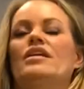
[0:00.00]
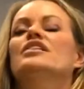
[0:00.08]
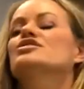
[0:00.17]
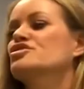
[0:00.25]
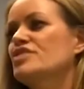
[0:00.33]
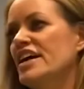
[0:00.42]

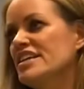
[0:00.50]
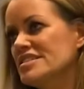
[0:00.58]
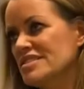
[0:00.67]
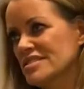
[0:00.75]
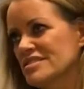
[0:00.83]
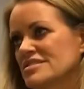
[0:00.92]

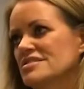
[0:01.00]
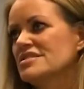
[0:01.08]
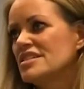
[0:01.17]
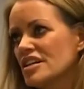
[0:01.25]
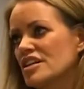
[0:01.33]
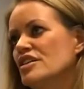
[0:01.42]
stress,
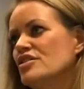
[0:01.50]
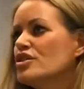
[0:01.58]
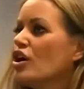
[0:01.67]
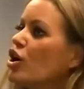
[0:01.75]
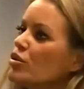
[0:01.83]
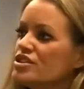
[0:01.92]

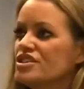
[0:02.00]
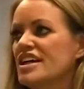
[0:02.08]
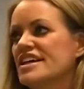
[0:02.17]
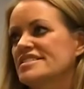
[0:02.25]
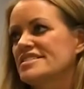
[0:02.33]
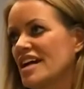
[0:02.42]
you always
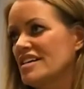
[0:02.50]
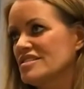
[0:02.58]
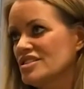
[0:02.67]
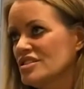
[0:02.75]
get tense.